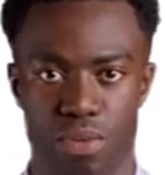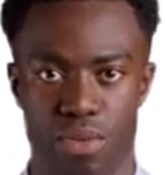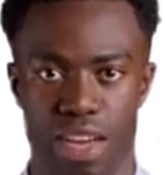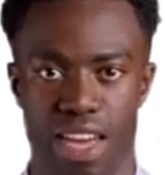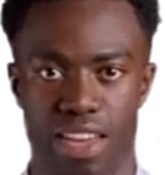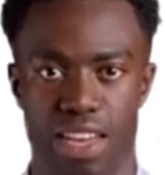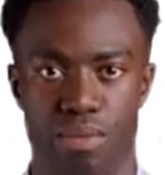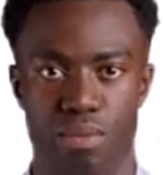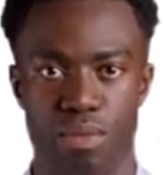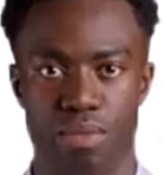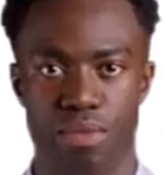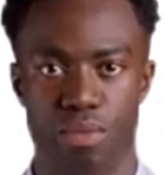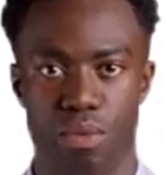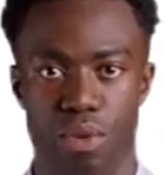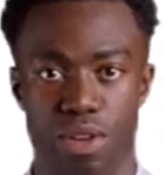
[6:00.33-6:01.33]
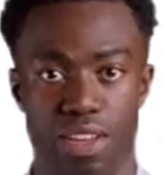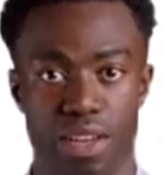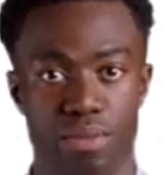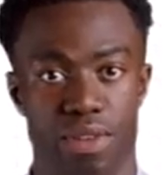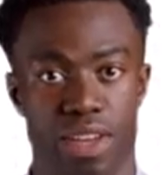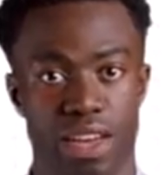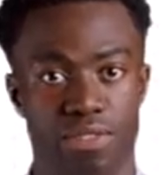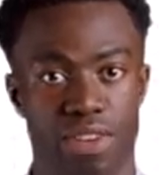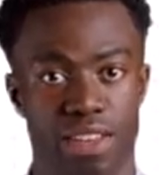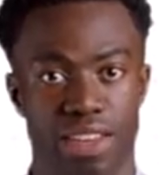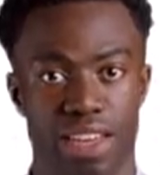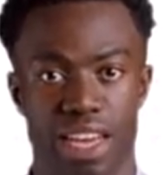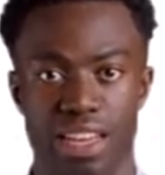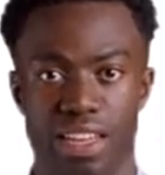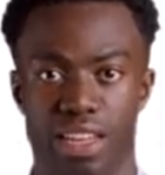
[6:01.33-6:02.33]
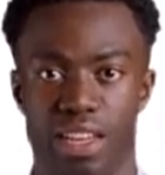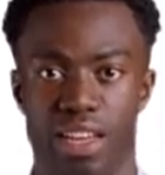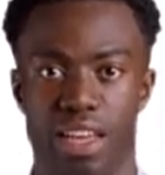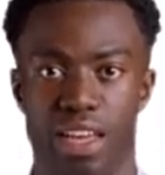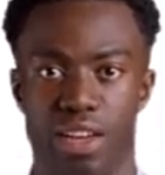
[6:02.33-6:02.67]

go-to expert for one specific niche.